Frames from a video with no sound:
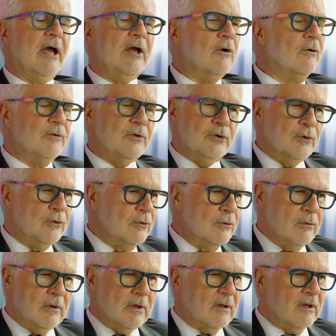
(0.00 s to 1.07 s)
I don't
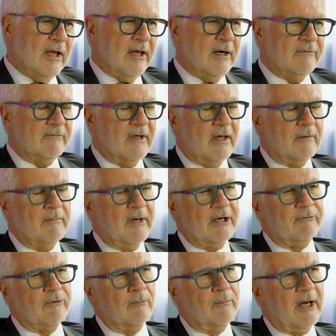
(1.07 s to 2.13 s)
do a lot of gut
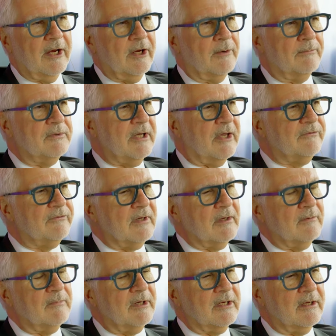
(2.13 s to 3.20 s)
microbiome
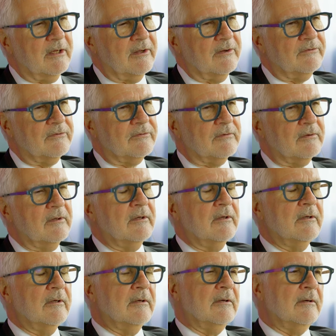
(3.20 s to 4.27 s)
testing because
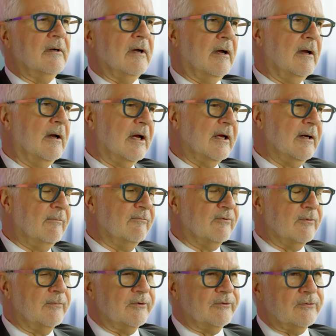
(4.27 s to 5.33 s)
uh, I come
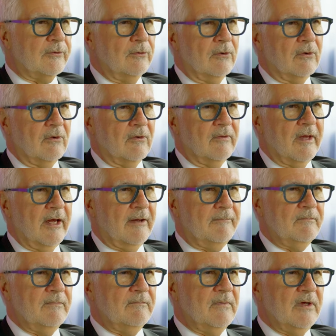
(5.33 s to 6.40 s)
from the school
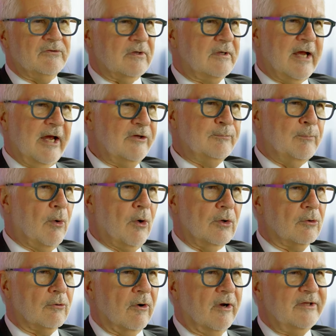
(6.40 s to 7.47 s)
that it's a nice
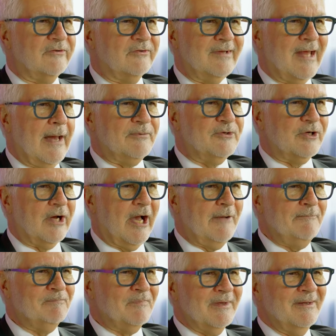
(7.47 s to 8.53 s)
Polaroid
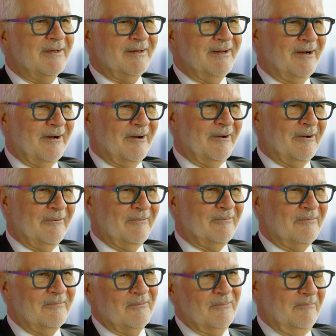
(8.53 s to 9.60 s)
snapshot
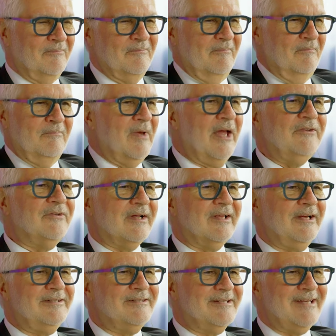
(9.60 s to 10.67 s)
of
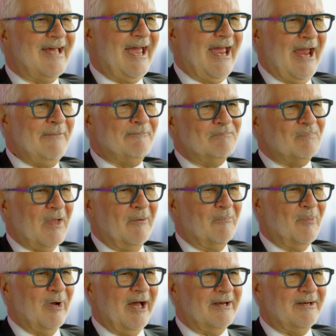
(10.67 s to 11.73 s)
basically today,
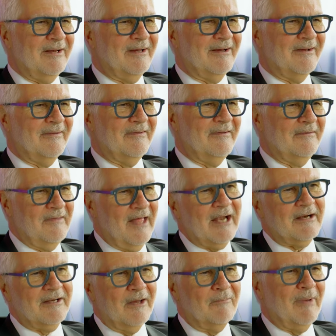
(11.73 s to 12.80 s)
but uh,
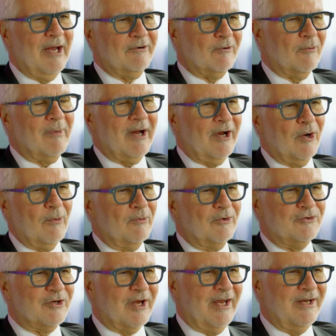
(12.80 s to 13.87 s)
that gut microbiome
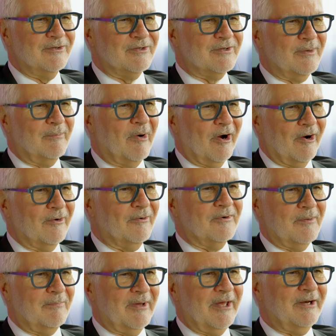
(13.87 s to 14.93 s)
will change tomorrow
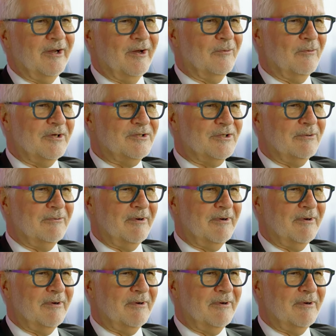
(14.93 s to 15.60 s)
depending on what you